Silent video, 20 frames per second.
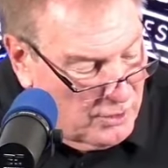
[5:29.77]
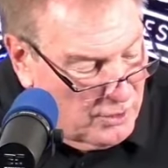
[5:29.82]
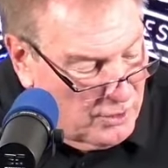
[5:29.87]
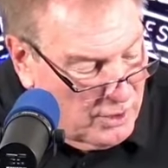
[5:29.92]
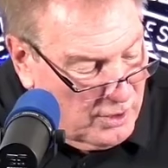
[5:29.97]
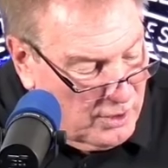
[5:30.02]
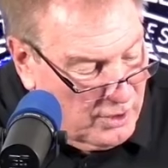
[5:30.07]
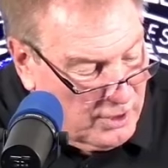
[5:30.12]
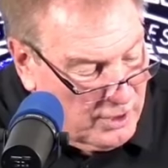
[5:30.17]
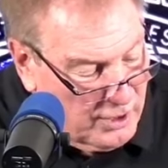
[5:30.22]

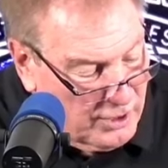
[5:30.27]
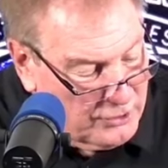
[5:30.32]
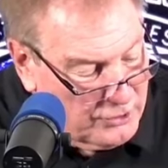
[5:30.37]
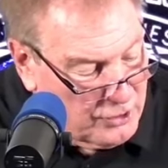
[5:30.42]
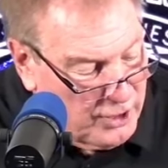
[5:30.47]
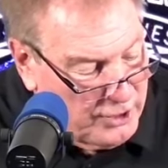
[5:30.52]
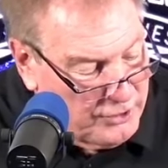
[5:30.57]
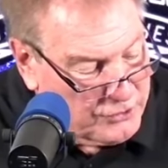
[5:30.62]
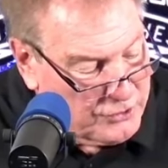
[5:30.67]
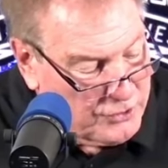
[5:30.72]

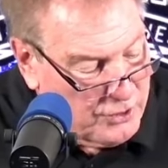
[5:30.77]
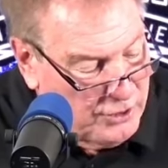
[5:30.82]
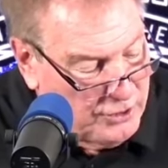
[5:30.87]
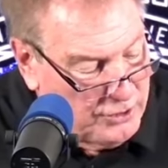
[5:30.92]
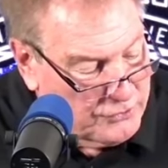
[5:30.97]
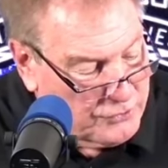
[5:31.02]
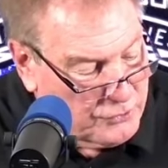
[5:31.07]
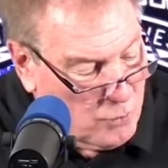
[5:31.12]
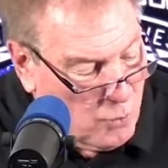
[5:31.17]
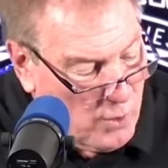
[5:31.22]
He's
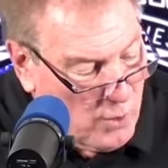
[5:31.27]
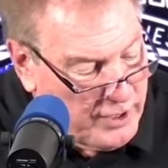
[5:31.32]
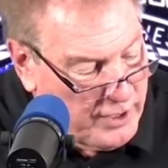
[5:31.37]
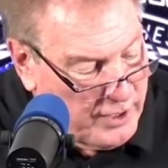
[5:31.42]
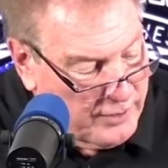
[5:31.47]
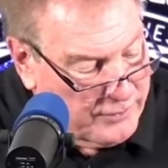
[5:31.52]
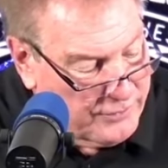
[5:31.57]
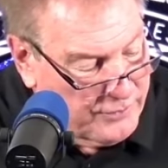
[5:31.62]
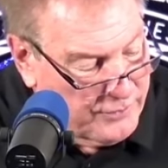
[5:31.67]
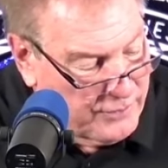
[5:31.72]

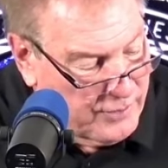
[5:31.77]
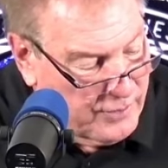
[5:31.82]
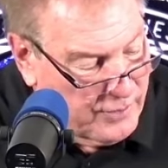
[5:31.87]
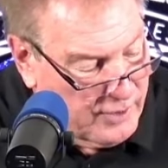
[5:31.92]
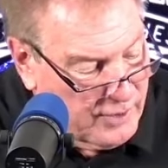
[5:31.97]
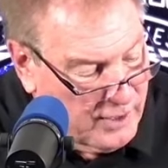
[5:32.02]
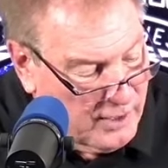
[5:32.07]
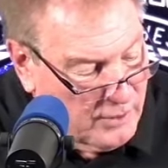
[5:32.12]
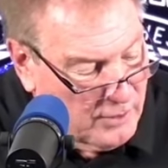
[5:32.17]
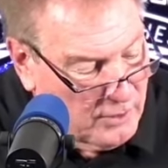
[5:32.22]
20th
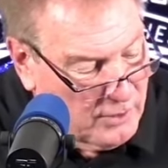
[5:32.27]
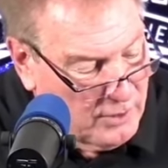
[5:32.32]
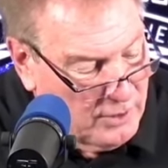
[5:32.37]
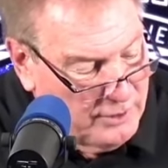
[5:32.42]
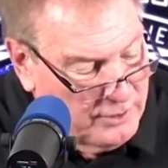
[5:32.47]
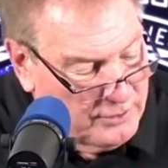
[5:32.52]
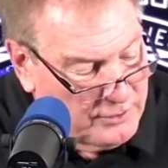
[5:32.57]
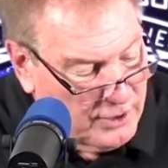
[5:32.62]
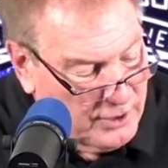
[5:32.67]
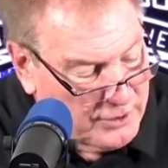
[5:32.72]

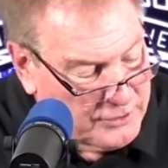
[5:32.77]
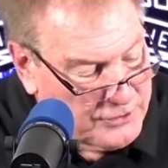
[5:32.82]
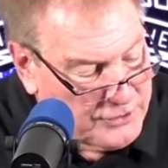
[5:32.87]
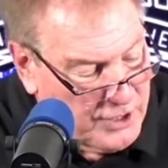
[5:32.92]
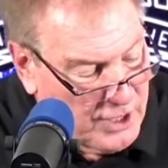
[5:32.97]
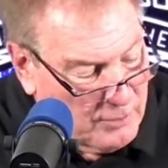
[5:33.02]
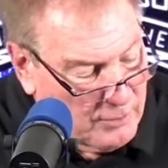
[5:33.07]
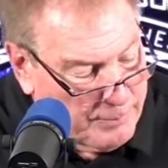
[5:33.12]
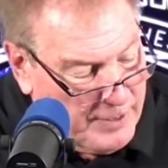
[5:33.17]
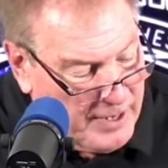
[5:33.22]
in
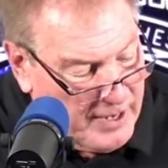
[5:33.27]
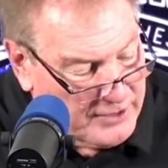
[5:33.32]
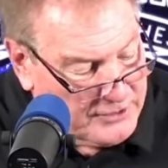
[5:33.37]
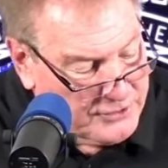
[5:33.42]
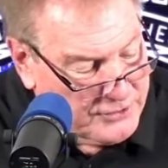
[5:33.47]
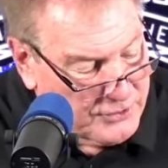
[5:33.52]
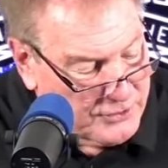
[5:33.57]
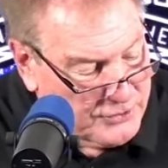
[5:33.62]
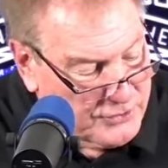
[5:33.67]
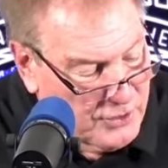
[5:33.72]
touchdown
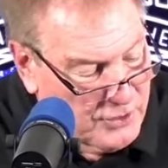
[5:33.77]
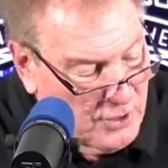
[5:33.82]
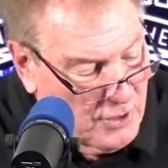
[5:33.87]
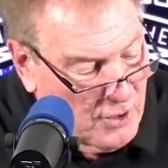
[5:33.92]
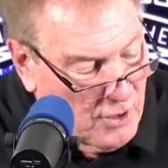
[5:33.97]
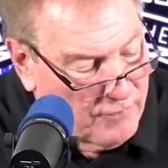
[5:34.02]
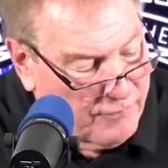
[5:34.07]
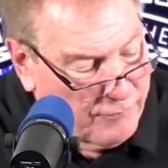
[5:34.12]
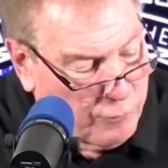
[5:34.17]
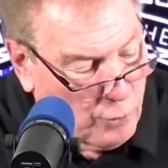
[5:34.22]
passes
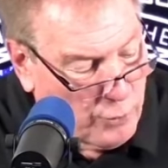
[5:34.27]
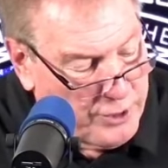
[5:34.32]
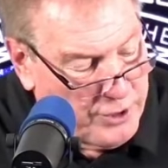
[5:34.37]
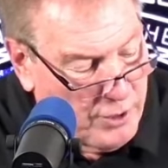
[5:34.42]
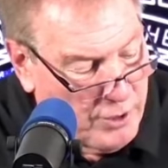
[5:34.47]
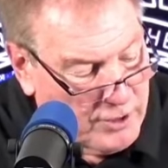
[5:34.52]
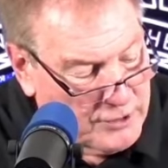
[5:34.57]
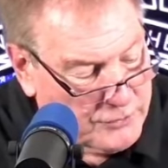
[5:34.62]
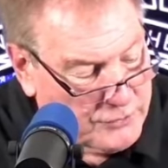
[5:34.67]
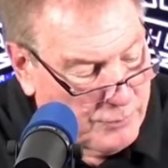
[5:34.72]
of 40
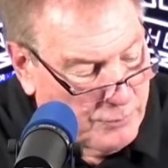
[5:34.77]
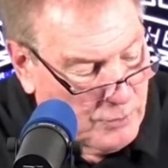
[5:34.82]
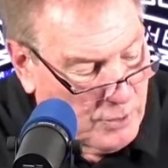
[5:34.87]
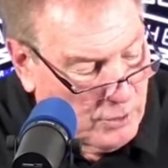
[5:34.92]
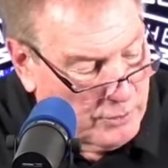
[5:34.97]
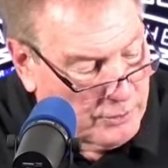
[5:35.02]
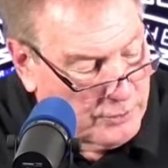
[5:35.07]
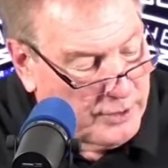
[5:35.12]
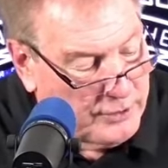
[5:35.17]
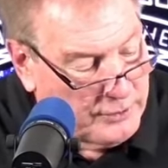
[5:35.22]
yards,
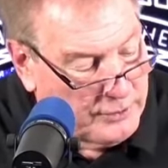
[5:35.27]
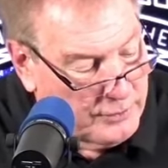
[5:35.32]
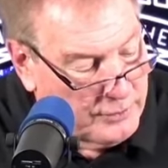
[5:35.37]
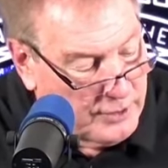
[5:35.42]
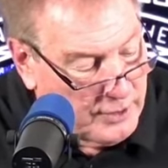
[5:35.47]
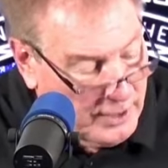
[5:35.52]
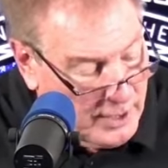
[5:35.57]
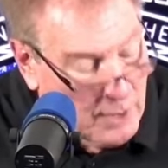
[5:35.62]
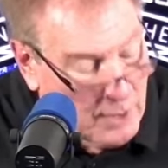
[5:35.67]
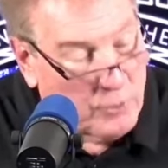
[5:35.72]
or
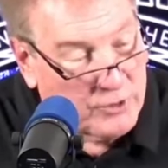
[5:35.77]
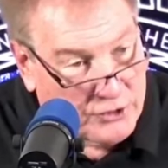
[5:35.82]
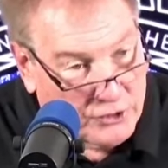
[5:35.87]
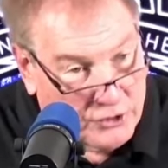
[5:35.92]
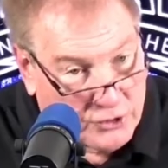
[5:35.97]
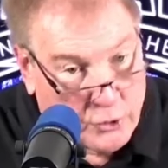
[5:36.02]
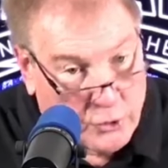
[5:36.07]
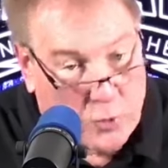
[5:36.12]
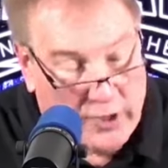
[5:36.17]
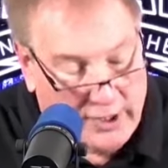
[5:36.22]
that was his
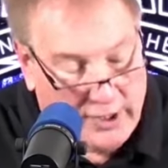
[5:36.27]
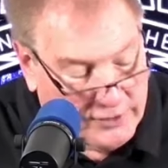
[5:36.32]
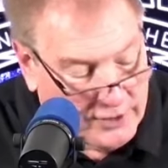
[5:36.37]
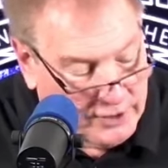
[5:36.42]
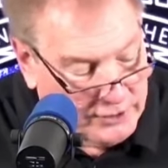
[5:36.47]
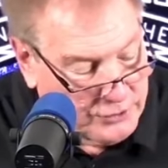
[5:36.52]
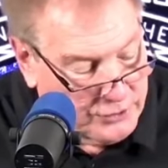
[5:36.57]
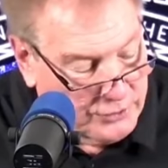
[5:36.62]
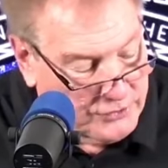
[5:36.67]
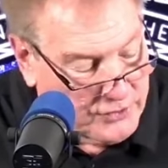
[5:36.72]
20th, I
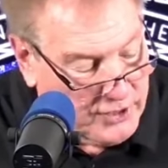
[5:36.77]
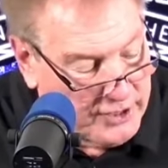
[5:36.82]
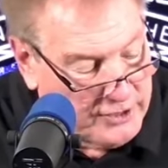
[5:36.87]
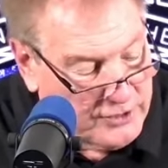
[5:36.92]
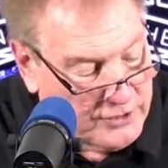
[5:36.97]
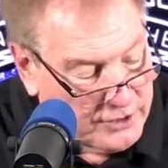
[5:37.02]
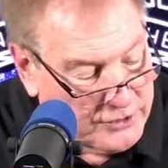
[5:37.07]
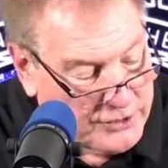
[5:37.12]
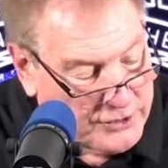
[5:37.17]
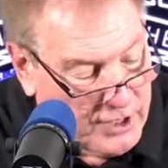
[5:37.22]
should say,
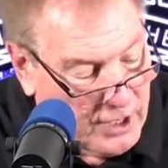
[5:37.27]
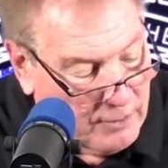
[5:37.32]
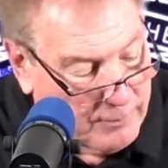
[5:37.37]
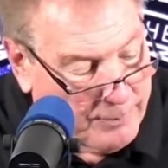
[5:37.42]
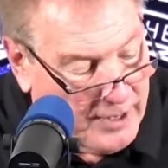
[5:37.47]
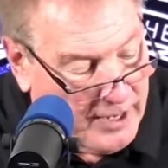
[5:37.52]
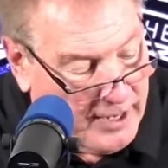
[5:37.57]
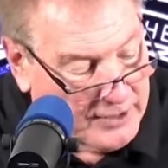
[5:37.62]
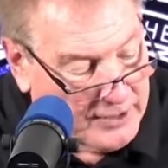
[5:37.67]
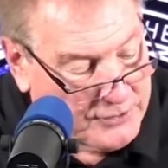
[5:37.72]
touchdown
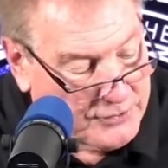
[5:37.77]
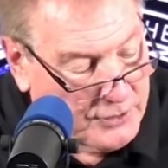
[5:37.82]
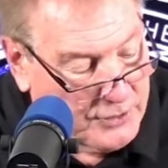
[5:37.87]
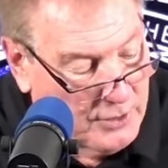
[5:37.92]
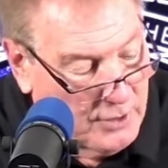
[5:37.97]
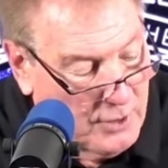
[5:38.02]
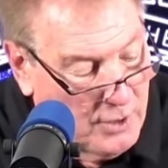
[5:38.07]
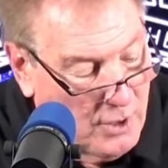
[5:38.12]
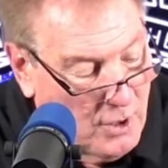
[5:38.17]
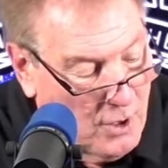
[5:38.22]
pass
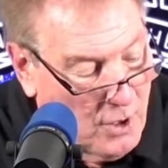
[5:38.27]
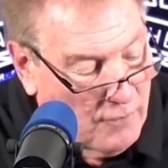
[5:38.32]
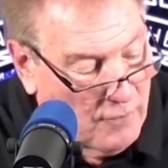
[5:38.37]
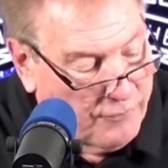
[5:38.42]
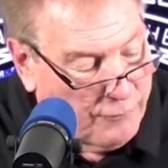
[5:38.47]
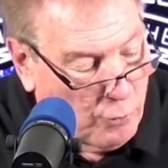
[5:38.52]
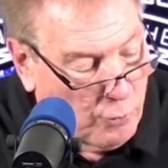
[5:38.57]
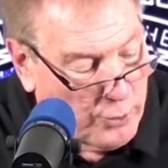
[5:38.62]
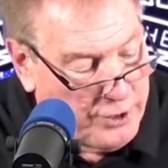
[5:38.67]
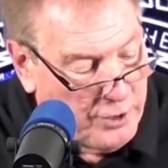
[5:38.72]
of
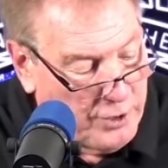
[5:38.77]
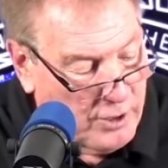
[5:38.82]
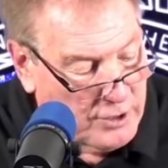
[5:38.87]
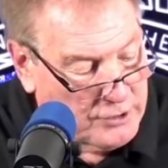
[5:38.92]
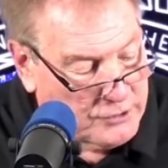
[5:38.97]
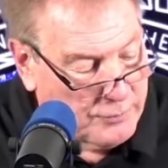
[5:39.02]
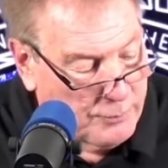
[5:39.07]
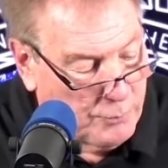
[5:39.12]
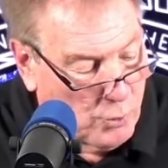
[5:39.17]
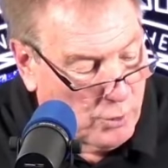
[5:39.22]
40
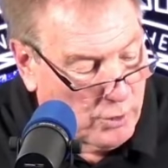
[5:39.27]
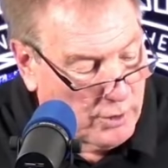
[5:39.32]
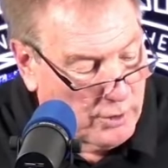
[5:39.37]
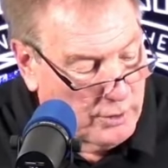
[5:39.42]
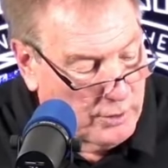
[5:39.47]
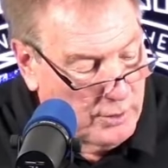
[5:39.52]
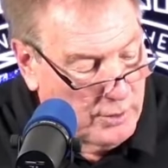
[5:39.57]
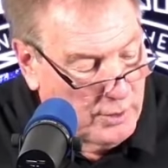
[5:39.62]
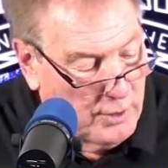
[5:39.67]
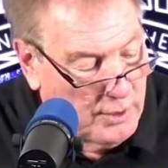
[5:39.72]
yards or more.
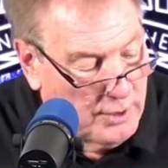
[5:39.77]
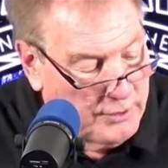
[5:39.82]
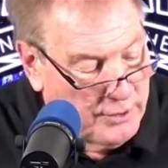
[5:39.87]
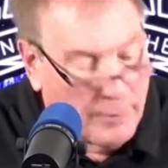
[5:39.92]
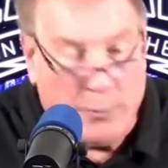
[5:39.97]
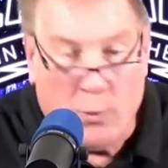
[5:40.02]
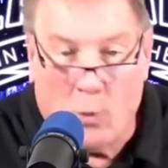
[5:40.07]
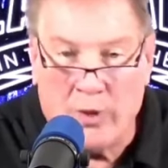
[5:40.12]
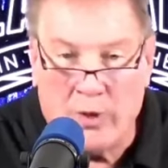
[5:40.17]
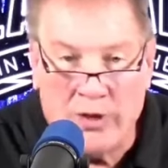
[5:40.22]

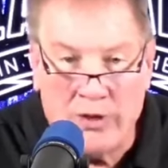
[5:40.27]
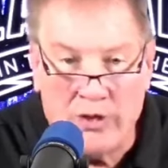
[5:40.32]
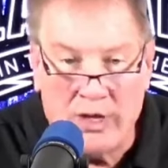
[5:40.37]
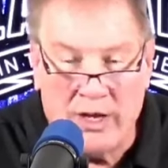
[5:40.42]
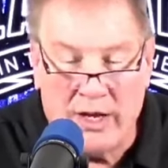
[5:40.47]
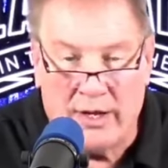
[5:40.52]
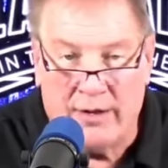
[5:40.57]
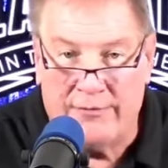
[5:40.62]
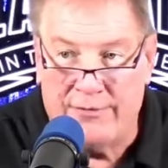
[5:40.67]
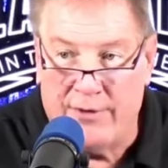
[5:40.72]
Number one in the
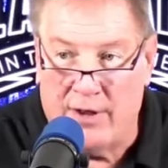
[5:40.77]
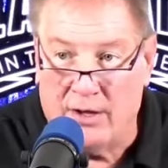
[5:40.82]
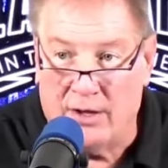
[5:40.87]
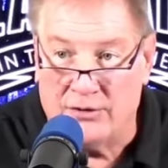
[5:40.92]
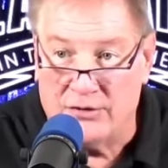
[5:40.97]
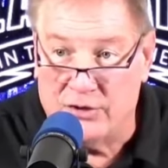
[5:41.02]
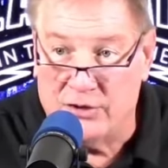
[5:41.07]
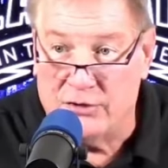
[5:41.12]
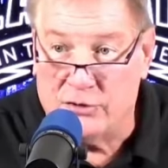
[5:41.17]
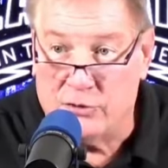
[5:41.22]
NFL
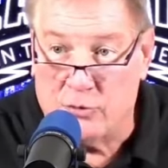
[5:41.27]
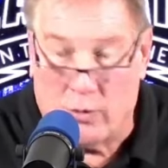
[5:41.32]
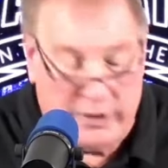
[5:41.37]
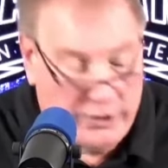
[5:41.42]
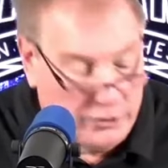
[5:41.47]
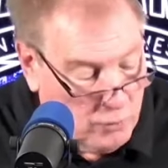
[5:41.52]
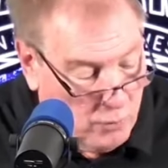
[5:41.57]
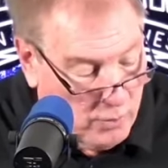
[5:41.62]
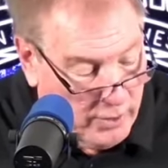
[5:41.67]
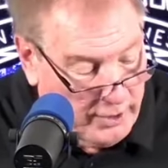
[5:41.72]
since
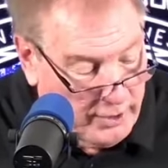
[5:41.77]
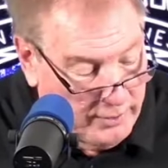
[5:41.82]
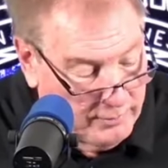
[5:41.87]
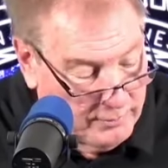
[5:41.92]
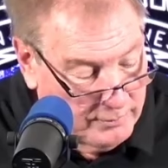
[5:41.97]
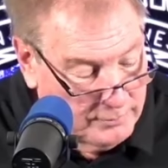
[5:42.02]
2020.